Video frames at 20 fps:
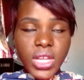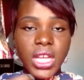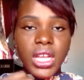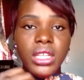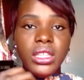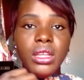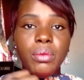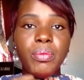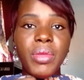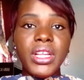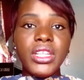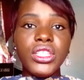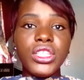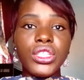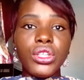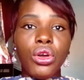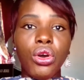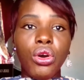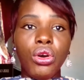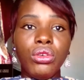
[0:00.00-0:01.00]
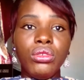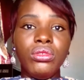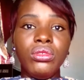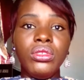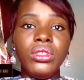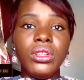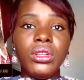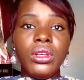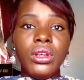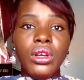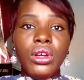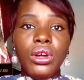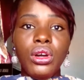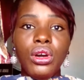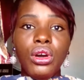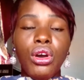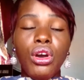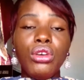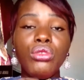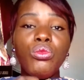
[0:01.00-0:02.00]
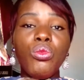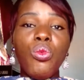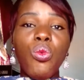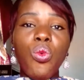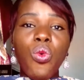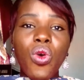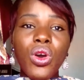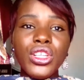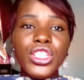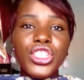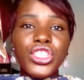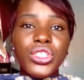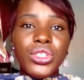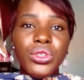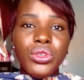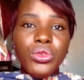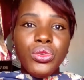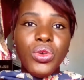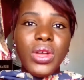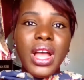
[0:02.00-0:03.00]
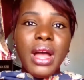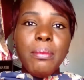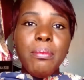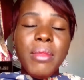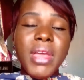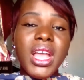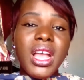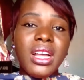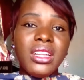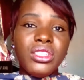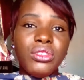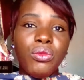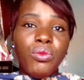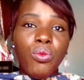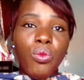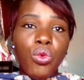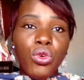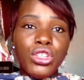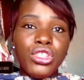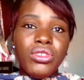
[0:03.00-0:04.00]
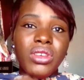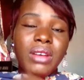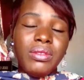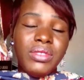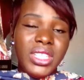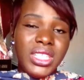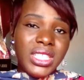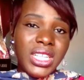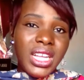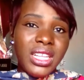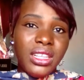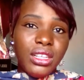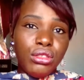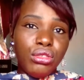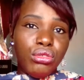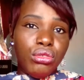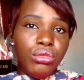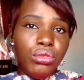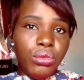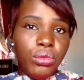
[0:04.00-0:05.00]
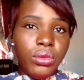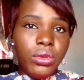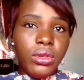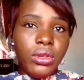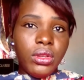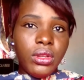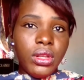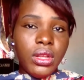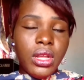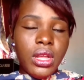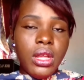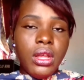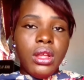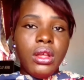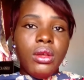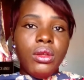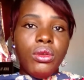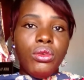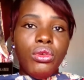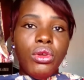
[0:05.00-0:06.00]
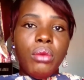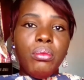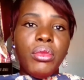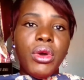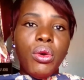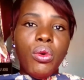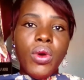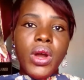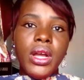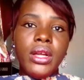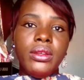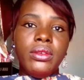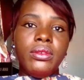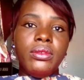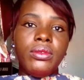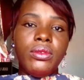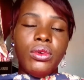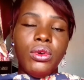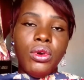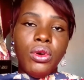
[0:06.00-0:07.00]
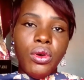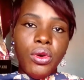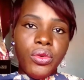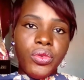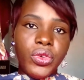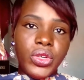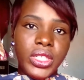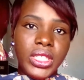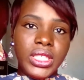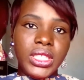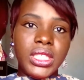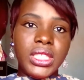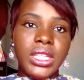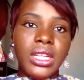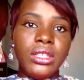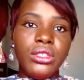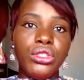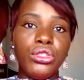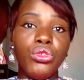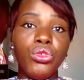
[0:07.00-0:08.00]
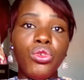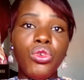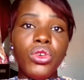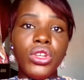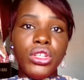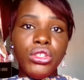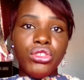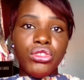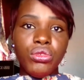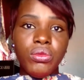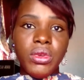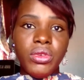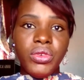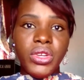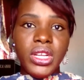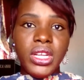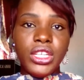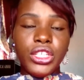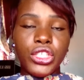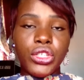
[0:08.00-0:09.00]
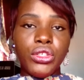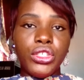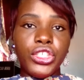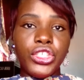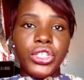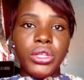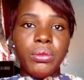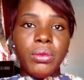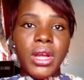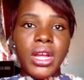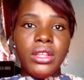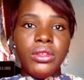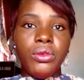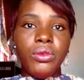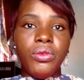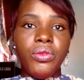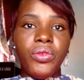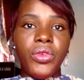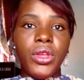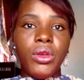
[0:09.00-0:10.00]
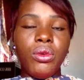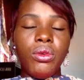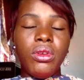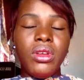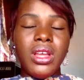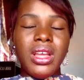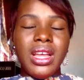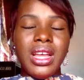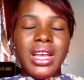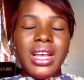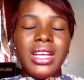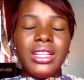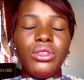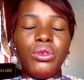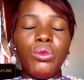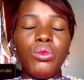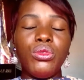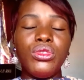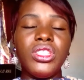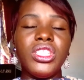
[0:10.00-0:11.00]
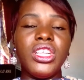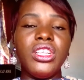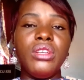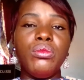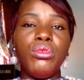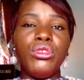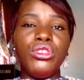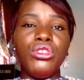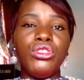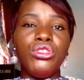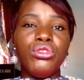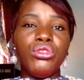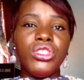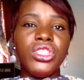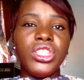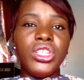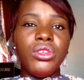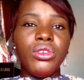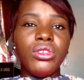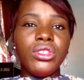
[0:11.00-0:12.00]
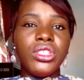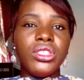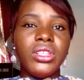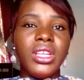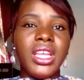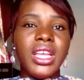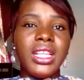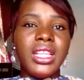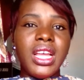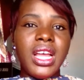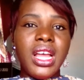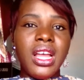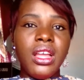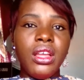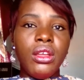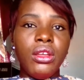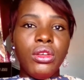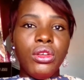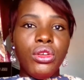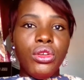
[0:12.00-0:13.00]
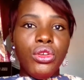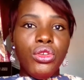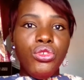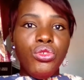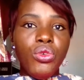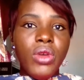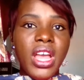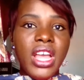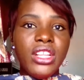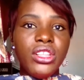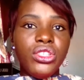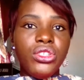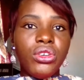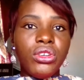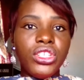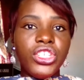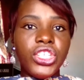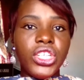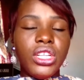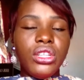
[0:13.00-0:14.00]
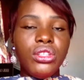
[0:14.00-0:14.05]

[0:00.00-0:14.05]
It depends on what you can make out of what you have decided to do. Number one, or for instance, you go into a relationship and you feel, I don't want anybody to see us together. You indulge